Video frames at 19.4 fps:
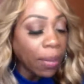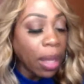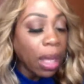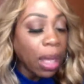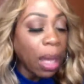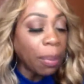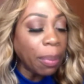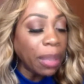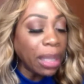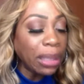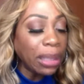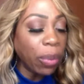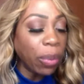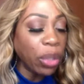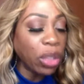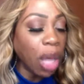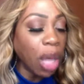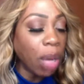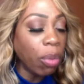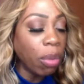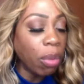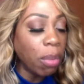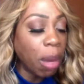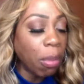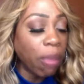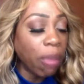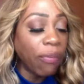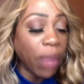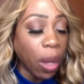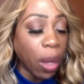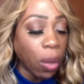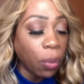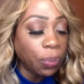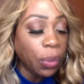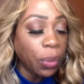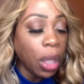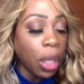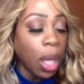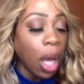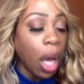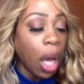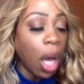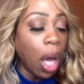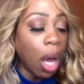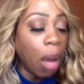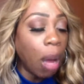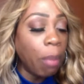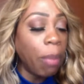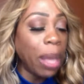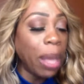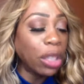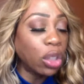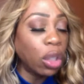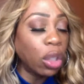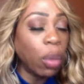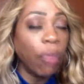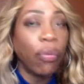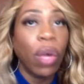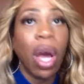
Couple things I want y'all to remember. Vote. Make sure if you